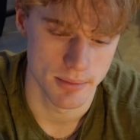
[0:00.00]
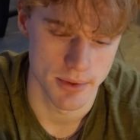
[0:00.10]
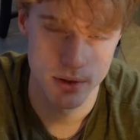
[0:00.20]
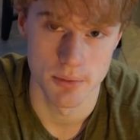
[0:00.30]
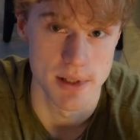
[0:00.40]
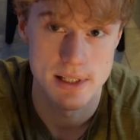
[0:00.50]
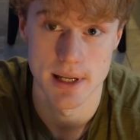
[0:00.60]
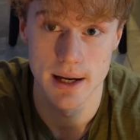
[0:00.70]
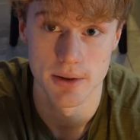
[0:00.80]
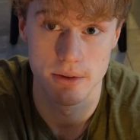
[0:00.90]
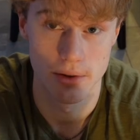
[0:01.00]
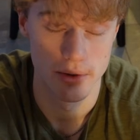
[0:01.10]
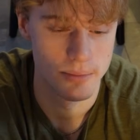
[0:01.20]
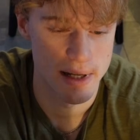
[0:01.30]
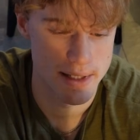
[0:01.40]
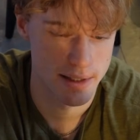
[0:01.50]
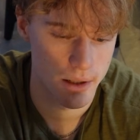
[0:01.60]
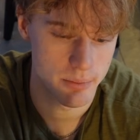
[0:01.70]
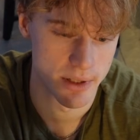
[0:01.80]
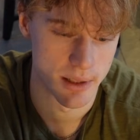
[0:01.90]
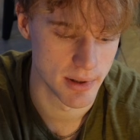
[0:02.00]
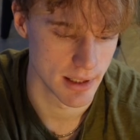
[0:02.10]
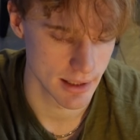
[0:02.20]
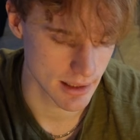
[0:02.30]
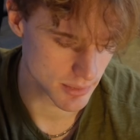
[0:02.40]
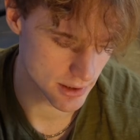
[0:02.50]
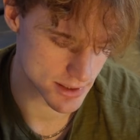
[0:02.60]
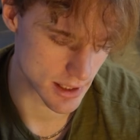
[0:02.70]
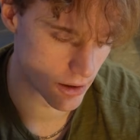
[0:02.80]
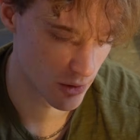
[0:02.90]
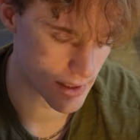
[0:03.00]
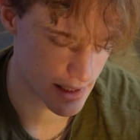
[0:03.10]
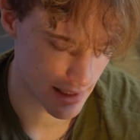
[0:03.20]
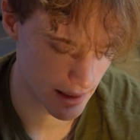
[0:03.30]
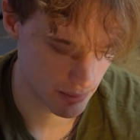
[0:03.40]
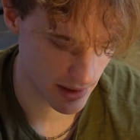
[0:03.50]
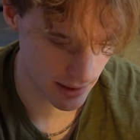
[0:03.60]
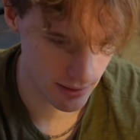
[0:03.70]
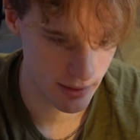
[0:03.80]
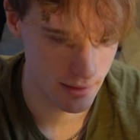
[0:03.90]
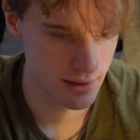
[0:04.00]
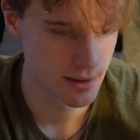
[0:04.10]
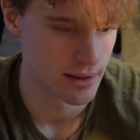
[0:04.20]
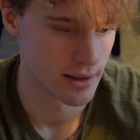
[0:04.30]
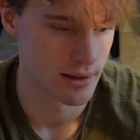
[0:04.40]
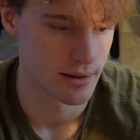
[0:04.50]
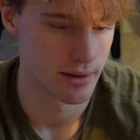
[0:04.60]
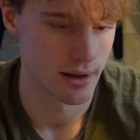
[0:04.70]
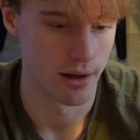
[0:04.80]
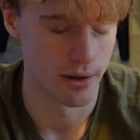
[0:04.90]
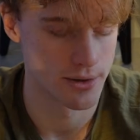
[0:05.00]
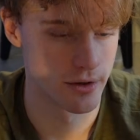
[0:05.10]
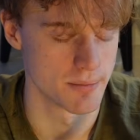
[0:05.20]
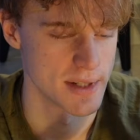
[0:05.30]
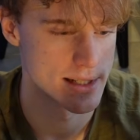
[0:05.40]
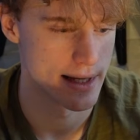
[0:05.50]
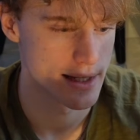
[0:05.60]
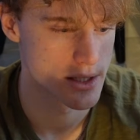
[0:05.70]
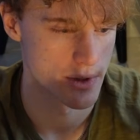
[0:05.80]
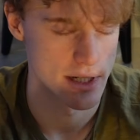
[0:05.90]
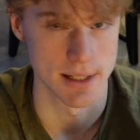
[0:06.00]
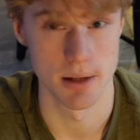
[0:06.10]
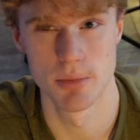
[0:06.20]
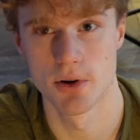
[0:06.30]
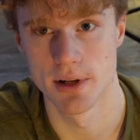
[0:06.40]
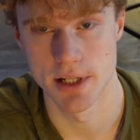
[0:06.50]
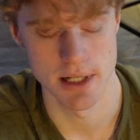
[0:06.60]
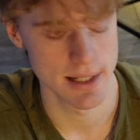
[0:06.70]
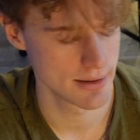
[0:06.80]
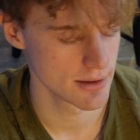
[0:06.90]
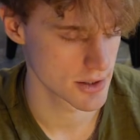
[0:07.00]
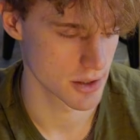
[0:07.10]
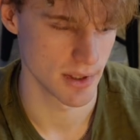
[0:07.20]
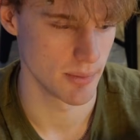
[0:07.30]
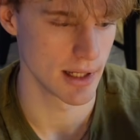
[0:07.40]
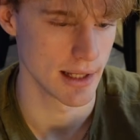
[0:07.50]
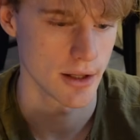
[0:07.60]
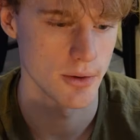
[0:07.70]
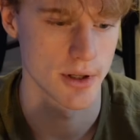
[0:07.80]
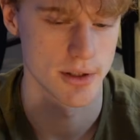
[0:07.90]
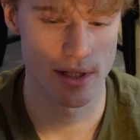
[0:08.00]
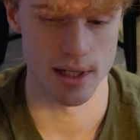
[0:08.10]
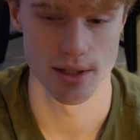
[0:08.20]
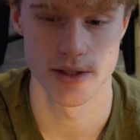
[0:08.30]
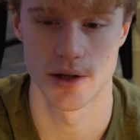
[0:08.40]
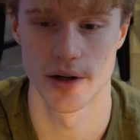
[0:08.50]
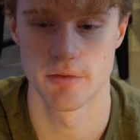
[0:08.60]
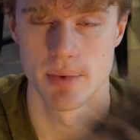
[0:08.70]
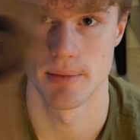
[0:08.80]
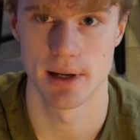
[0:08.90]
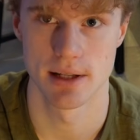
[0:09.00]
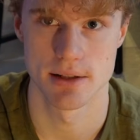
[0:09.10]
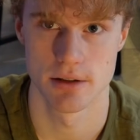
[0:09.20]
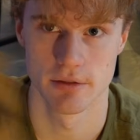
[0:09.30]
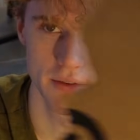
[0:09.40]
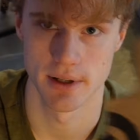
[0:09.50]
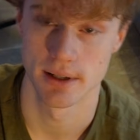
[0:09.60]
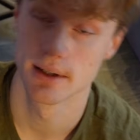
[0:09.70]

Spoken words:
don't be scared to mess it up in the beginning, because I always make a lot of mistakes which I then polish later. So in the beginning you can just start off by making something